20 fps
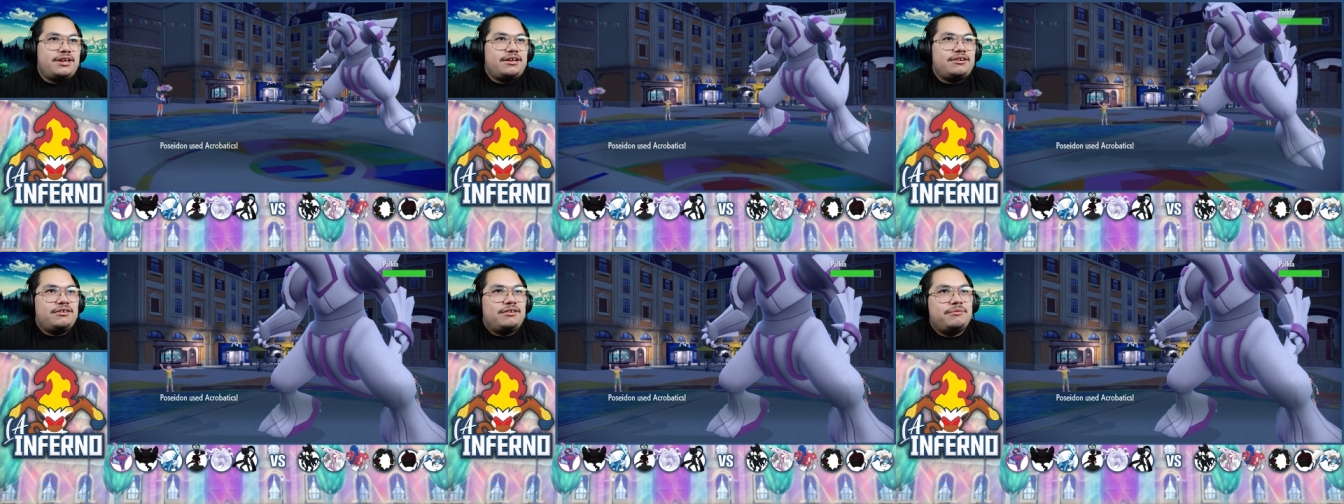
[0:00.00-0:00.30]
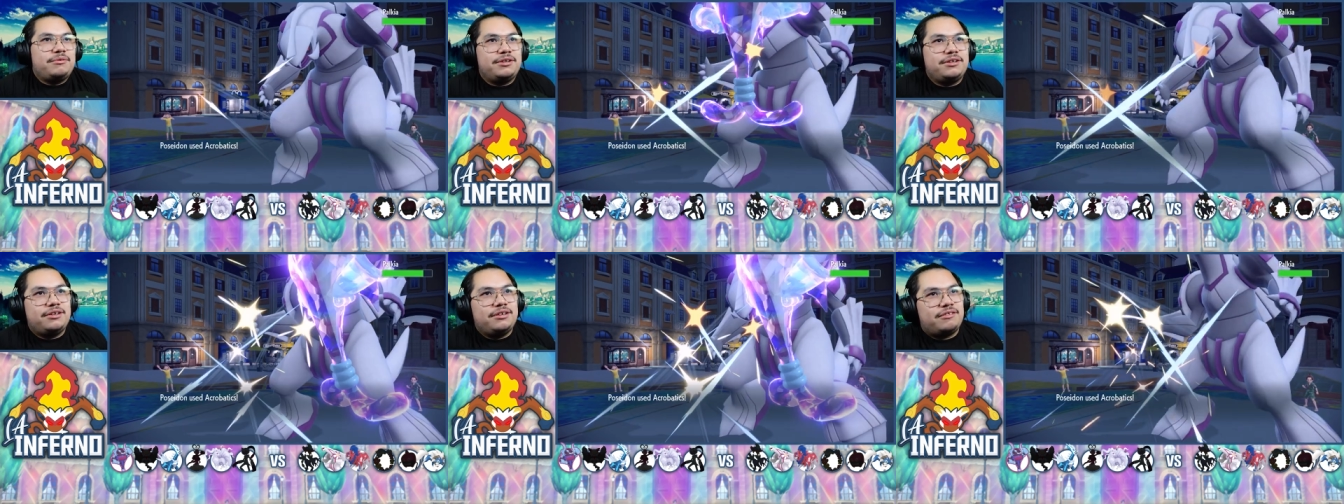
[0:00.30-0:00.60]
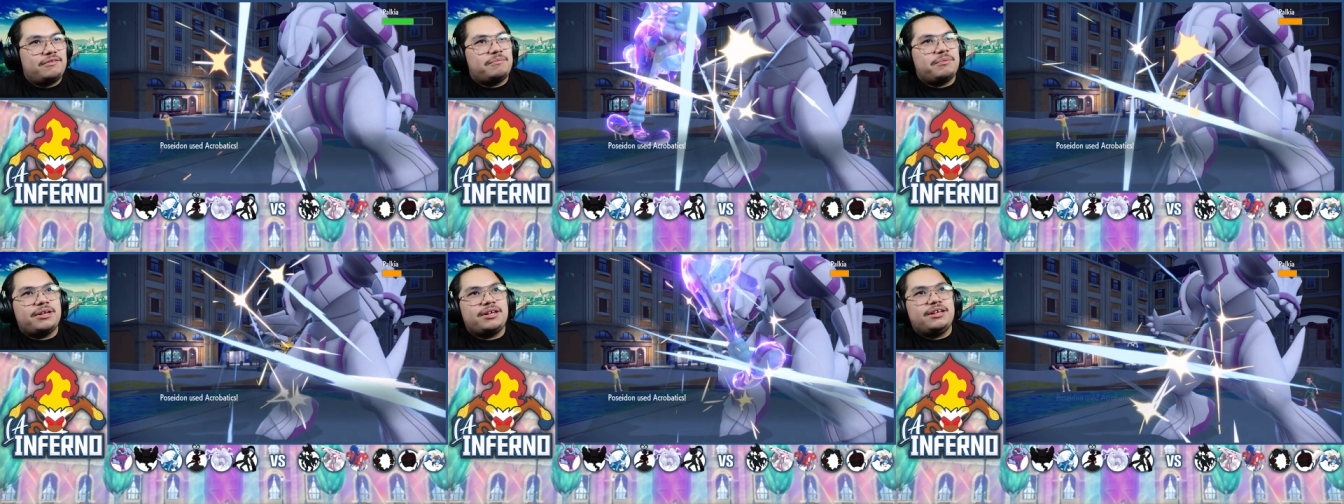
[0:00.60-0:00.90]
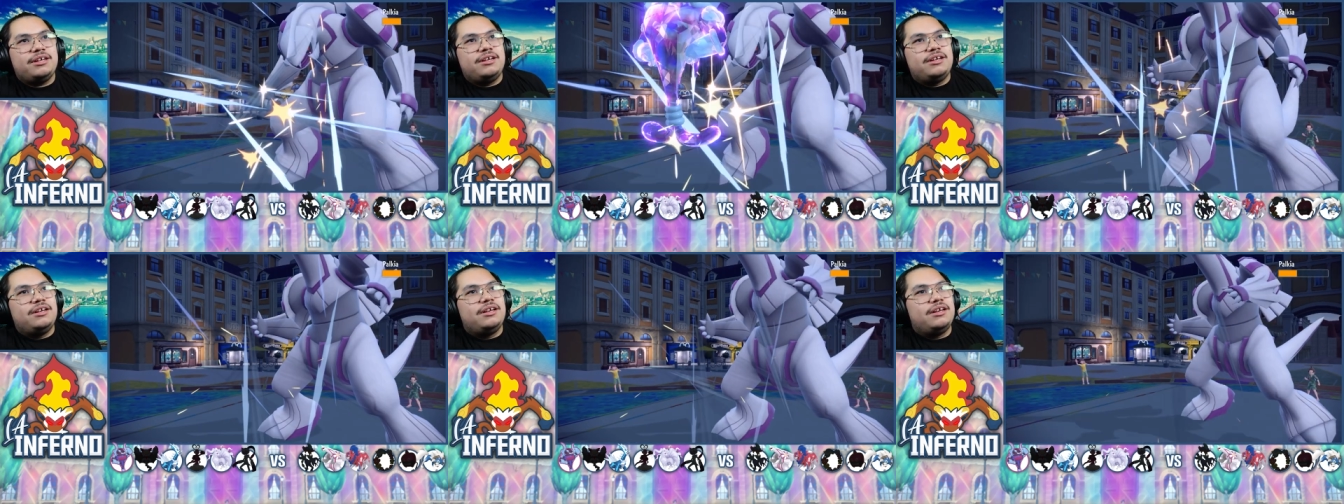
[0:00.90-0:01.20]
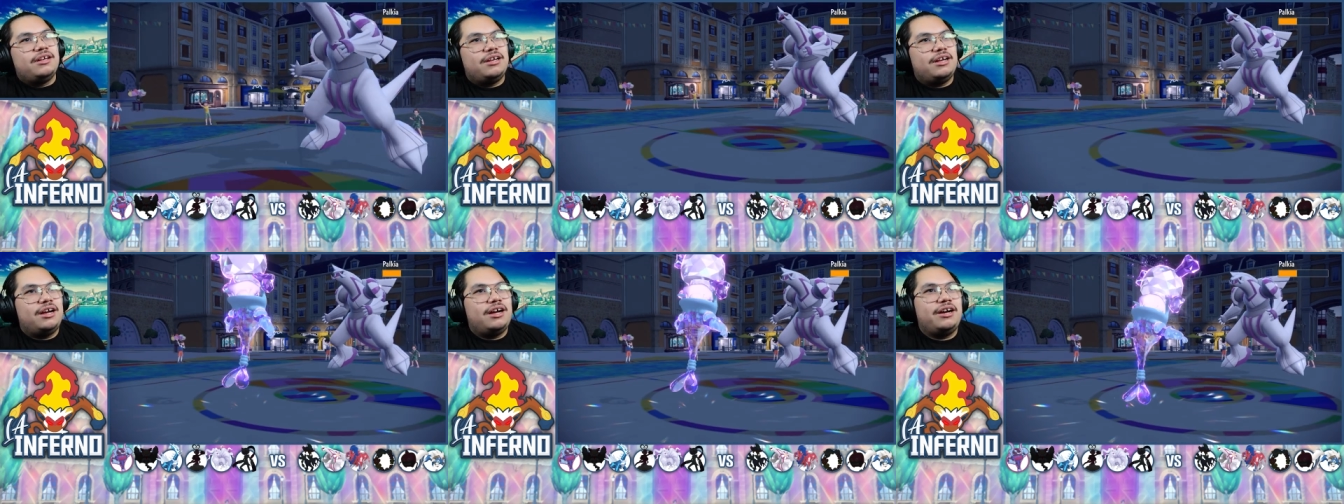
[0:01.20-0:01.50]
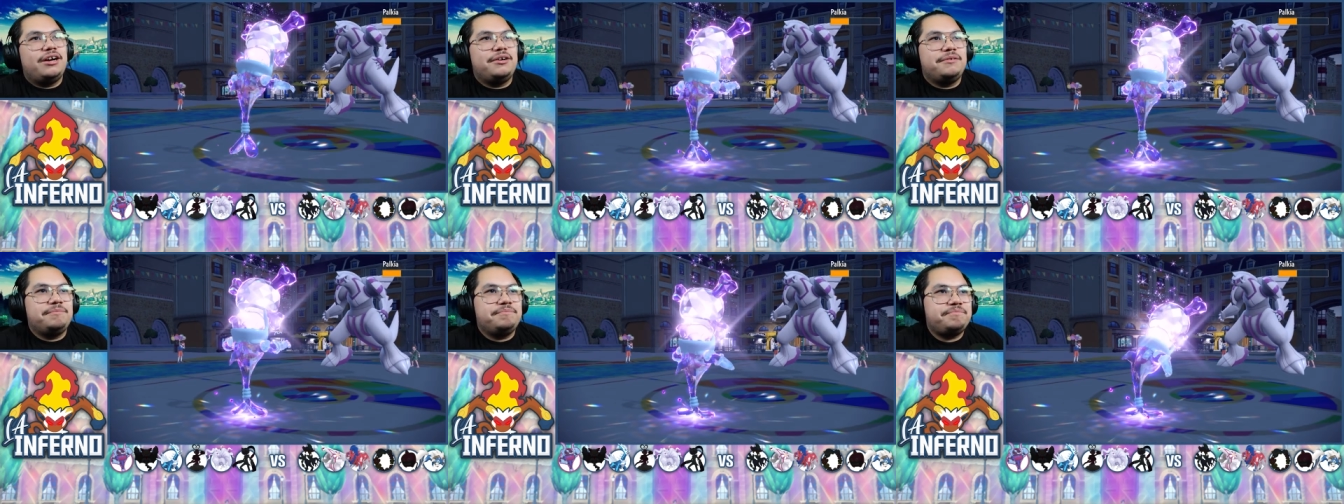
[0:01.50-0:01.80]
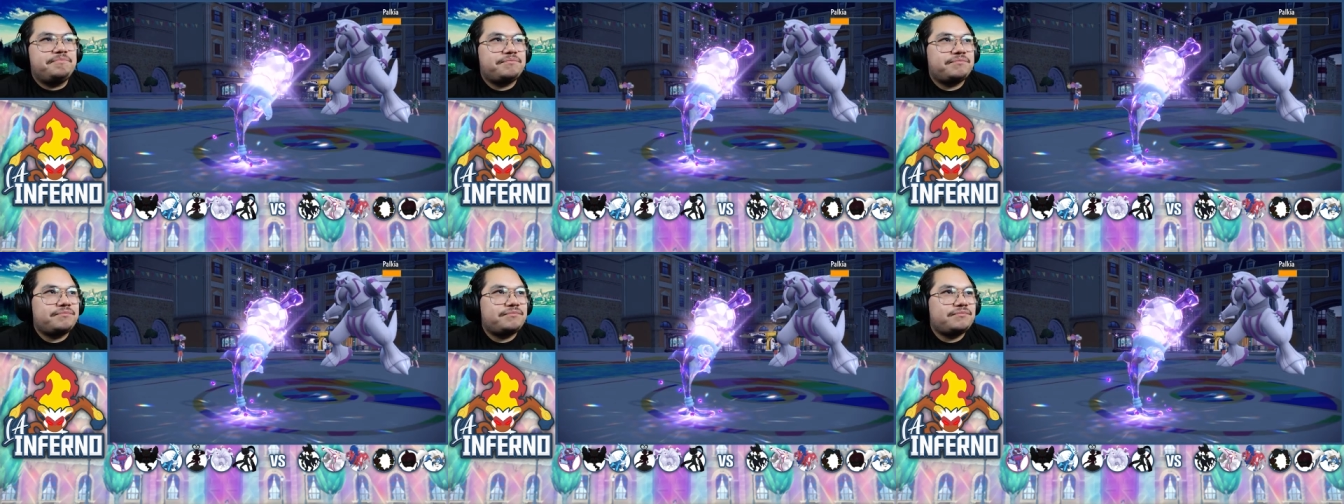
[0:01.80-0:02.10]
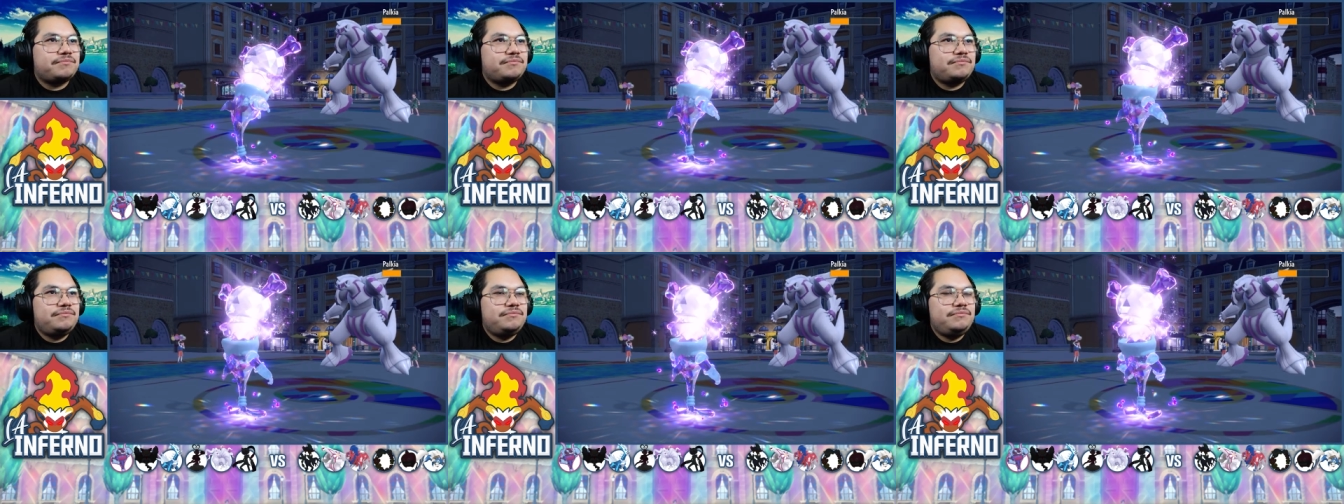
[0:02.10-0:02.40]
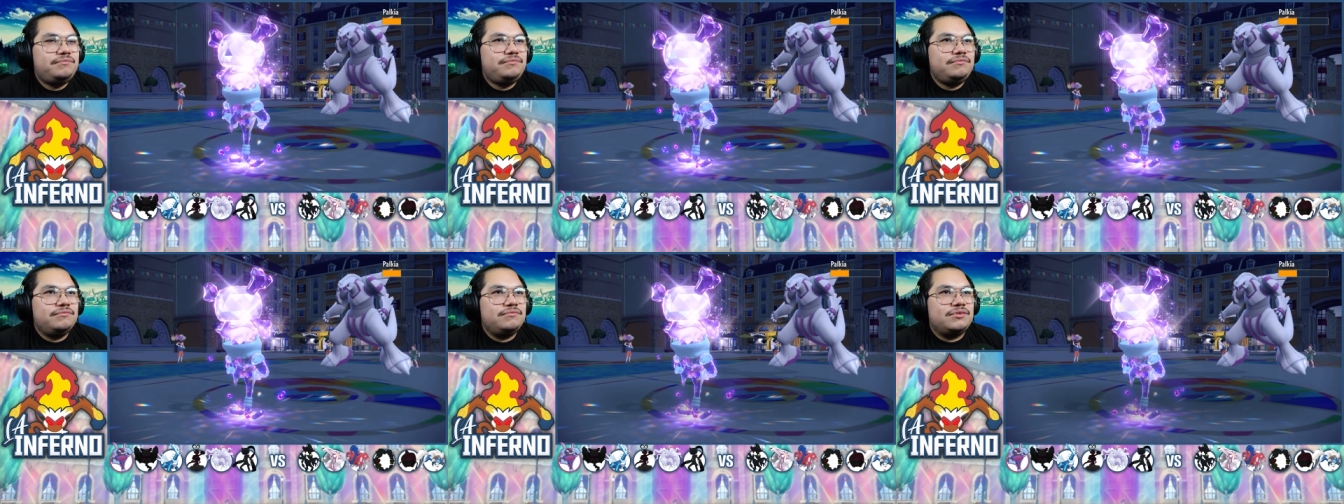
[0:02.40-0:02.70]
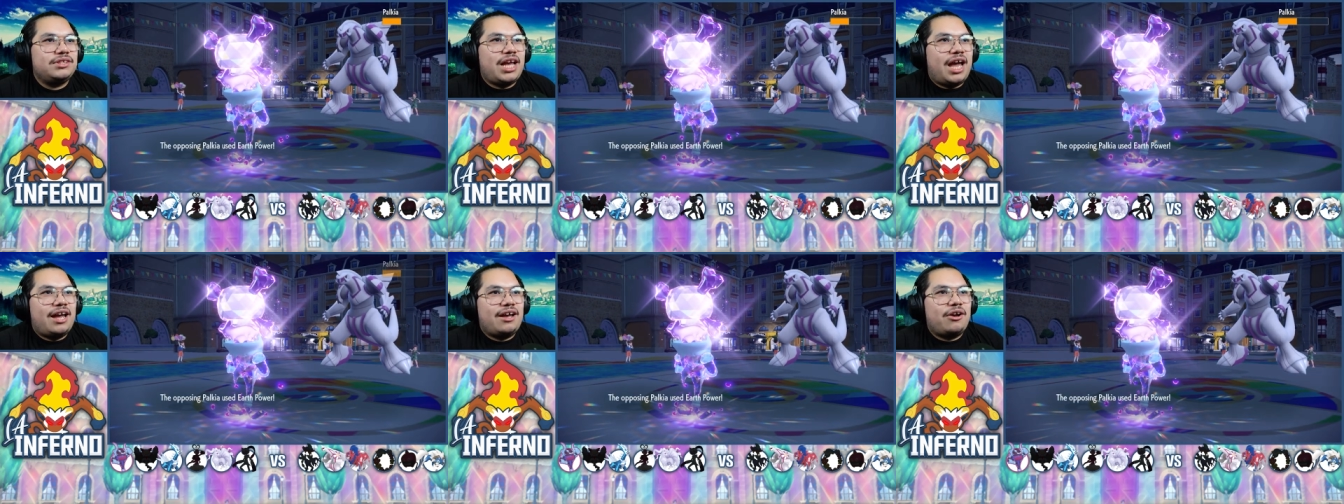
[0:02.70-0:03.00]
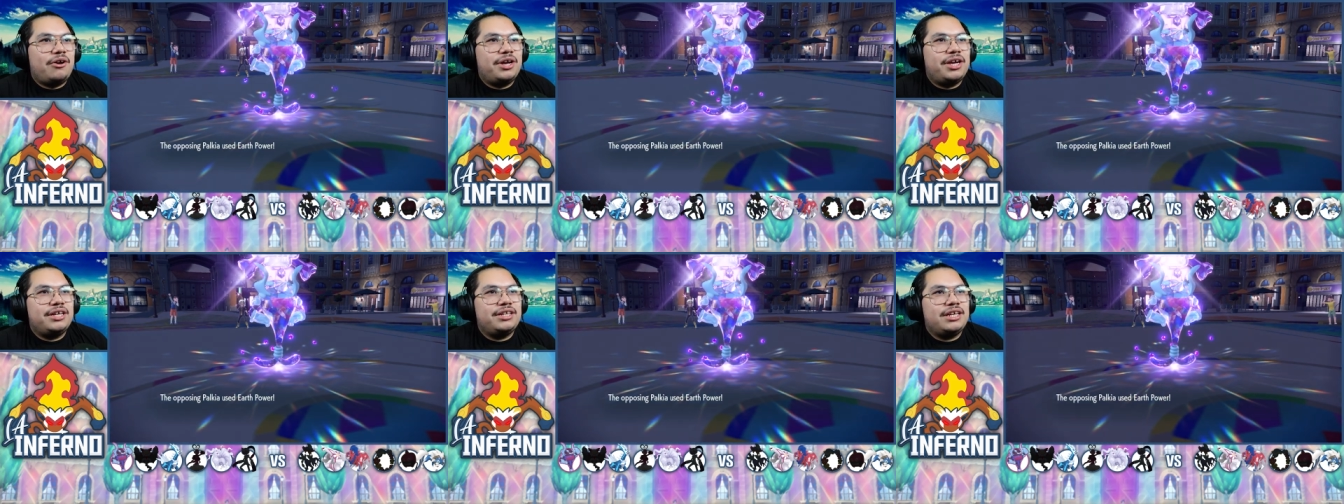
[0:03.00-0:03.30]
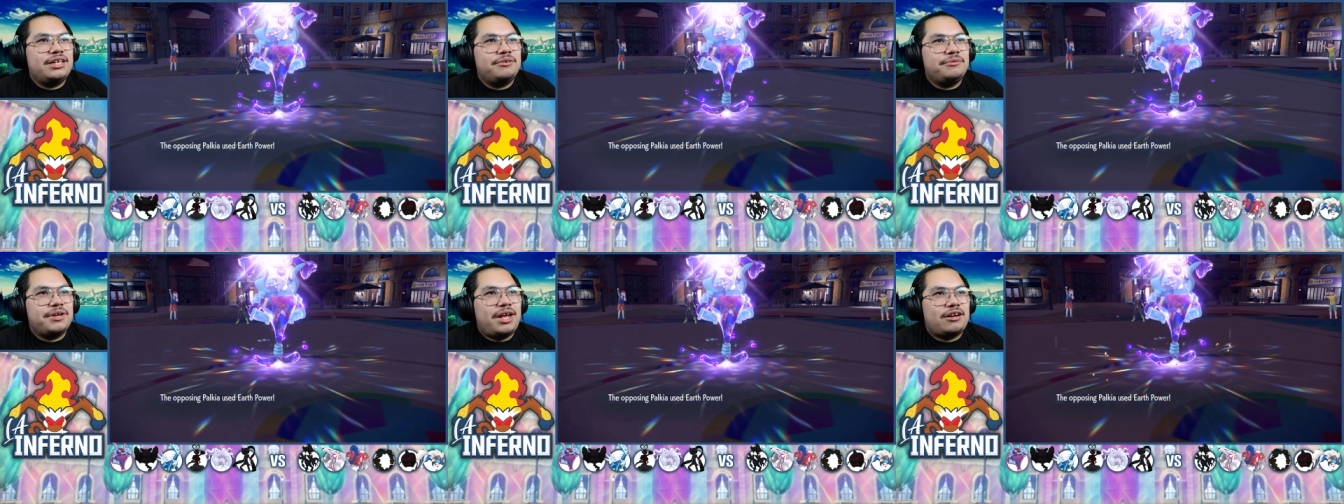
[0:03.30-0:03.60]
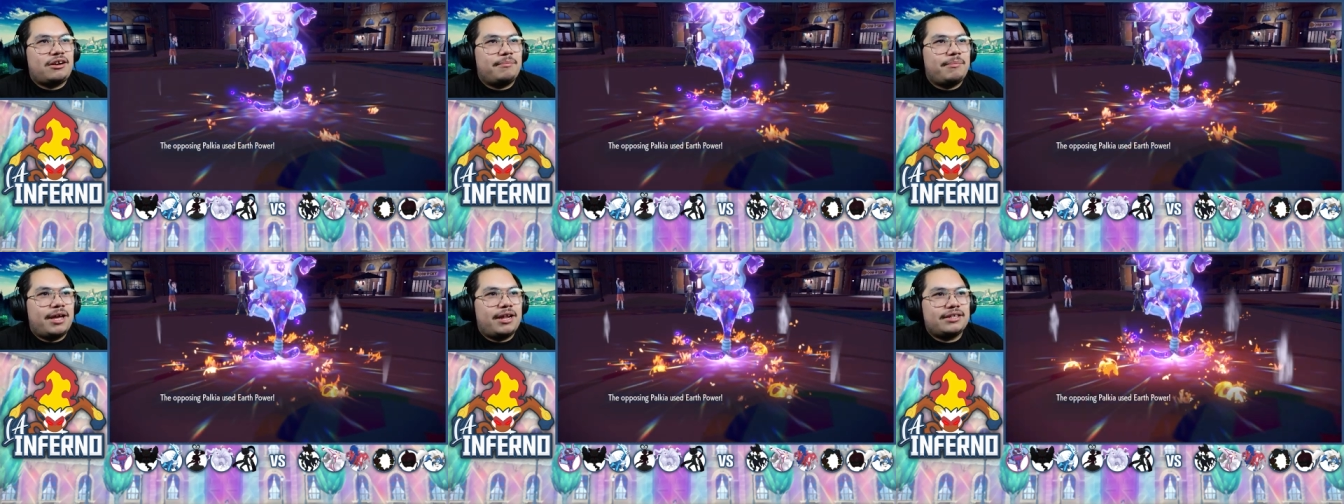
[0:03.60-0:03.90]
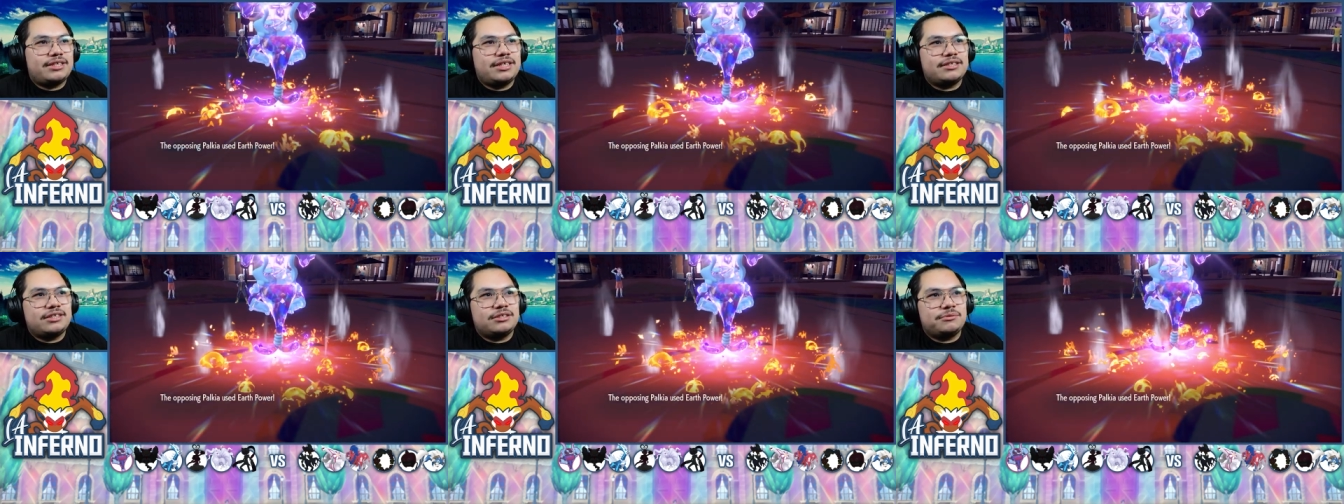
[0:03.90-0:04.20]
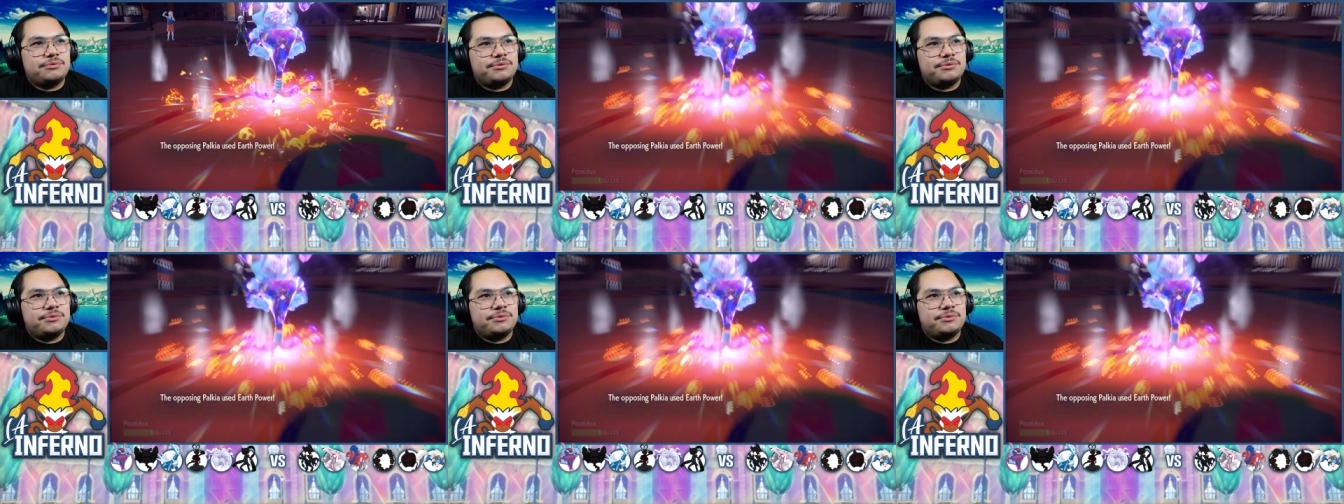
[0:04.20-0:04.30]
I don't know what it is, but um, yeah, I go ahead and hit it with acrobatics, hits us